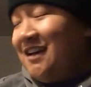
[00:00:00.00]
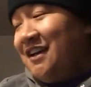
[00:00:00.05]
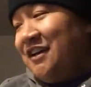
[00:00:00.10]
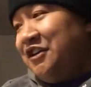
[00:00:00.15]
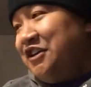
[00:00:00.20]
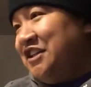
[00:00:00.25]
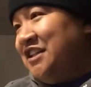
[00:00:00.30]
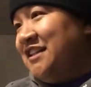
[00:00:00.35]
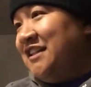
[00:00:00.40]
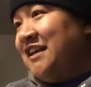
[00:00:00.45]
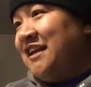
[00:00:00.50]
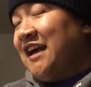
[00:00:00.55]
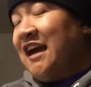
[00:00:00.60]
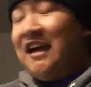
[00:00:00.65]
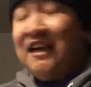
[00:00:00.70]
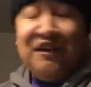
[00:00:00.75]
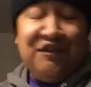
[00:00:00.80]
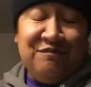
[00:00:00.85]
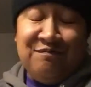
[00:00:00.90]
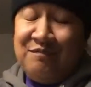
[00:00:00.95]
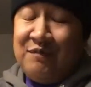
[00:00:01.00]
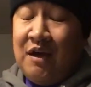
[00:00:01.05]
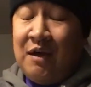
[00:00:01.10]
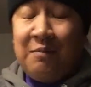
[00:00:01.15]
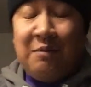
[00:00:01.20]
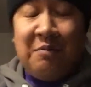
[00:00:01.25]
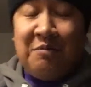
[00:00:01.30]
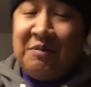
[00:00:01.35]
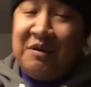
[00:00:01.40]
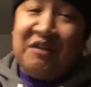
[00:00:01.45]

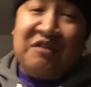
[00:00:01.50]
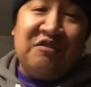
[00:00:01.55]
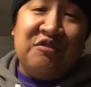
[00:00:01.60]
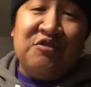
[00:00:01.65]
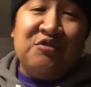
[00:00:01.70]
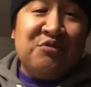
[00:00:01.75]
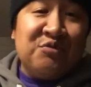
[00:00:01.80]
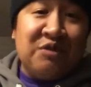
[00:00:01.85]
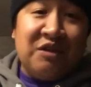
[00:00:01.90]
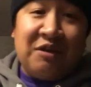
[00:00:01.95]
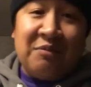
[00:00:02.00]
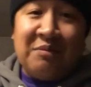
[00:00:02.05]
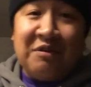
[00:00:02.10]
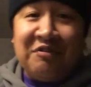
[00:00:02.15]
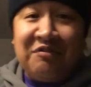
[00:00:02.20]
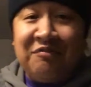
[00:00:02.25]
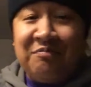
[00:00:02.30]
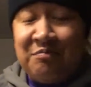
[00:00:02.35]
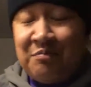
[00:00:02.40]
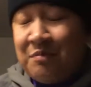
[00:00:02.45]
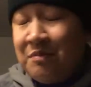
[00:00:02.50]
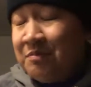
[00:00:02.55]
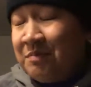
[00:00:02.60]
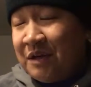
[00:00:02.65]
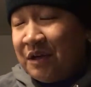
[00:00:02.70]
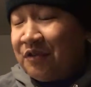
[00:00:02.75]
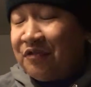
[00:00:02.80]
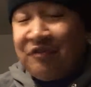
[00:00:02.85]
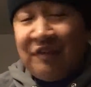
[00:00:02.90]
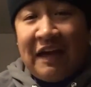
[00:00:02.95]
I'm usually a
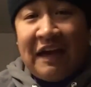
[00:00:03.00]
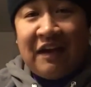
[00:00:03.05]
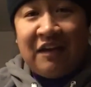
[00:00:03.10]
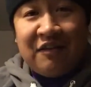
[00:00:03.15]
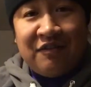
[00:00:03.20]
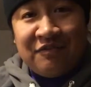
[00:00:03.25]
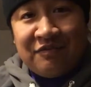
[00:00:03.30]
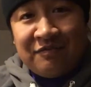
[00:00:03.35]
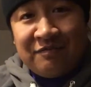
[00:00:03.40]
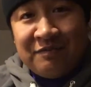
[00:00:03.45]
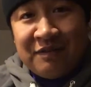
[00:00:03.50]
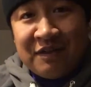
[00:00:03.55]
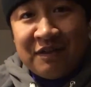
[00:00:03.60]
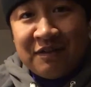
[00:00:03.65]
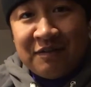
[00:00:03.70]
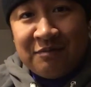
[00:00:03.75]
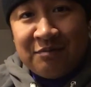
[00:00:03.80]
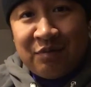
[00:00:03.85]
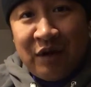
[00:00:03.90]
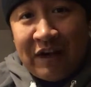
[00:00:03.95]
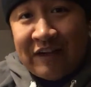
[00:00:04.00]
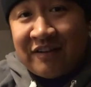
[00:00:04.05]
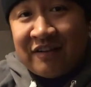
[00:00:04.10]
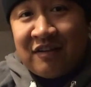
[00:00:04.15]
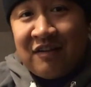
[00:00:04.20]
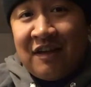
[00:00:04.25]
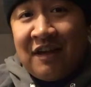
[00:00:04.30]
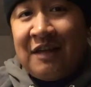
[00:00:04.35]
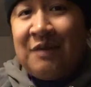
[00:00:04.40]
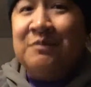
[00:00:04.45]
bigger fan of
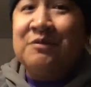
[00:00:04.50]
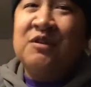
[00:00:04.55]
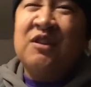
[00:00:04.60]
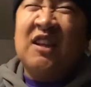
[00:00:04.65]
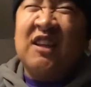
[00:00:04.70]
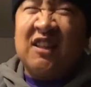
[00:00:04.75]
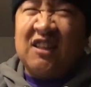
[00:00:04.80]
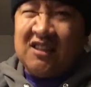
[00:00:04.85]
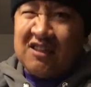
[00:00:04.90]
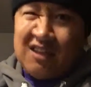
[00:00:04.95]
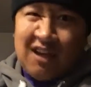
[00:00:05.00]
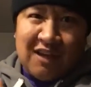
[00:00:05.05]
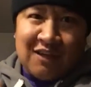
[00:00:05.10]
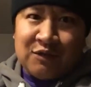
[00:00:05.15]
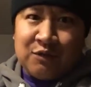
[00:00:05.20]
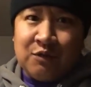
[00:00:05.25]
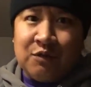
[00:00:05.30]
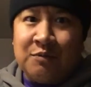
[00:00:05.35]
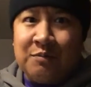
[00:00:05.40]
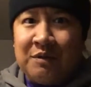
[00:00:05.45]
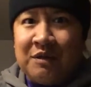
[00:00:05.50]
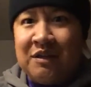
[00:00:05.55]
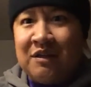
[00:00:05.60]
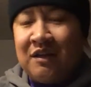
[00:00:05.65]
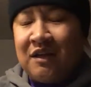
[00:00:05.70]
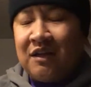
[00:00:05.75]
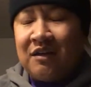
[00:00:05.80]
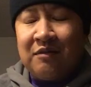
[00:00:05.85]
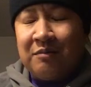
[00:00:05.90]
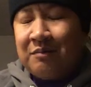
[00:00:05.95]
practical items. So like the socks would have been
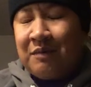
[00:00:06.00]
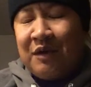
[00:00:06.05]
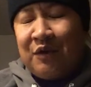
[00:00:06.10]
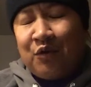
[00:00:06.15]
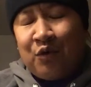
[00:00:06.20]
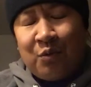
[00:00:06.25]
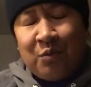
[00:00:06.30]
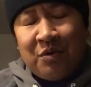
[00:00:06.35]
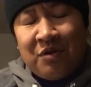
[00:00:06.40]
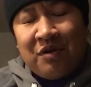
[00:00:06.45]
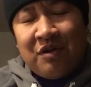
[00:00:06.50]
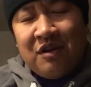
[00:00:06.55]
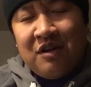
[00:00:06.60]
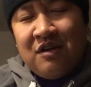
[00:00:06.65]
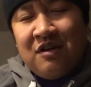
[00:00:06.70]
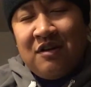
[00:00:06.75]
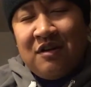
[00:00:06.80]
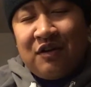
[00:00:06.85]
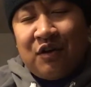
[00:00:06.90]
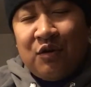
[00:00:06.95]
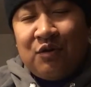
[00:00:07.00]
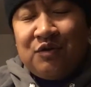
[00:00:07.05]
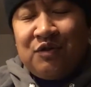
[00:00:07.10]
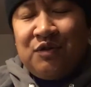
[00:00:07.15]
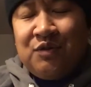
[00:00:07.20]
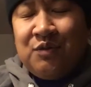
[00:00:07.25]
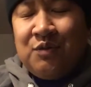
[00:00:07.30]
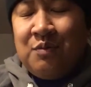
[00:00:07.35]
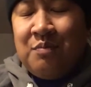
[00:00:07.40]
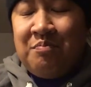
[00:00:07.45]
like my normal
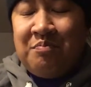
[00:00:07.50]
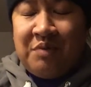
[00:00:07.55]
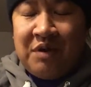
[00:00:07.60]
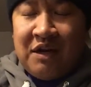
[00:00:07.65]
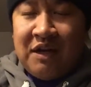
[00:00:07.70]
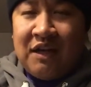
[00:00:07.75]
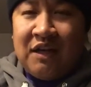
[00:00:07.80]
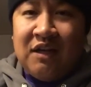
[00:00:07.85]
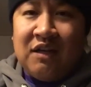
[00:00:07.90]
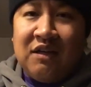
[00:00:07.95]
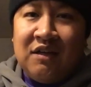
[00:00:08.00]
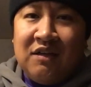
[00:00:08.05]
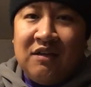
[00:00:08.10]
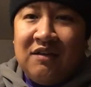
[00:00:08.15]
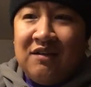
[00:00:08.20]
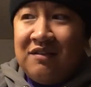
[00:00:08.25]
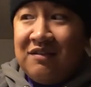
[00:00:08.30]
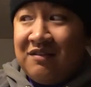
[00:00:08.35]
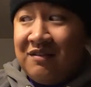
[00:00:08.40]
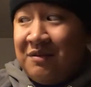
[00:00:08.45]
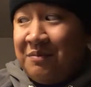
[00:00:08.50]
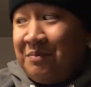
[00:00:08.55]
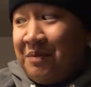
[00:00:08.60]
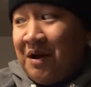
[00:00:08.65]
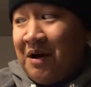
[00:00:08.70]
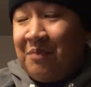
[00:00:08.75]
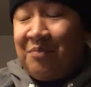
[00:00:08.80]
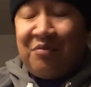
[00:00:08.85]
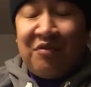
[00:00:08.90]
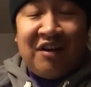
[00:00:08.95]
go-to, but the
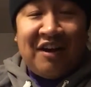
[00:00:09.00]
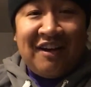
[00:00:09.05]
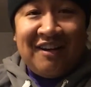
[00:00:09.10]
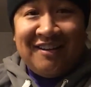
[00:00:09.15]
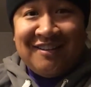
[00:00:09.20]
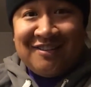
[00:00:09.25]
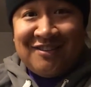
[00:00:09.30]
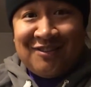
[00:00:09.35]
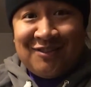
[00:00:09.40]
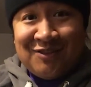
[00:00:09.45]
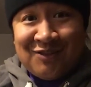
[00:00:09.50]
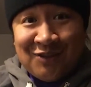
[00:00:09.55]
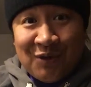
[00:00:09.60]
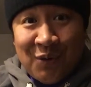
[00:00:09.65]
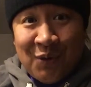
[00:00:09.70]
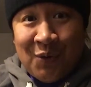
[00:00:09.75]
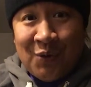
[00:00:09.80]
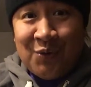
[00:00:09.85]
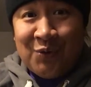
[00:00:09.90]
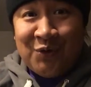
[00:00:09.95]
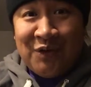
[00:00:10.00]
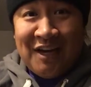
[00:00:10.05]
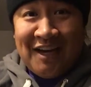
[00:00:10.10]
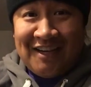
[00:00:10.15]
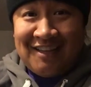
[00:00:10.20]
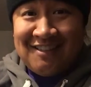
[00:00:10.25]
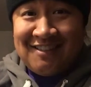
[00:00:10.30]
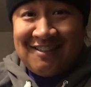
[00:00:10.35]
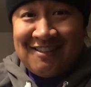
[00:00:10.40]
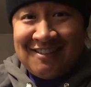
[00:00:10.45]
pop ride is so
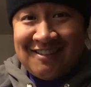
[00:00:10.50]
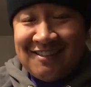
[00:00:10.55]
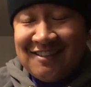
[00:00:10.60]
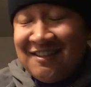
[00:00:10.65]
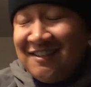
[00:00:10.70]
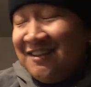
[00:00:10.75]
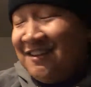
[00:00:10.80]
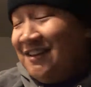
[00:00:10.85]
nice.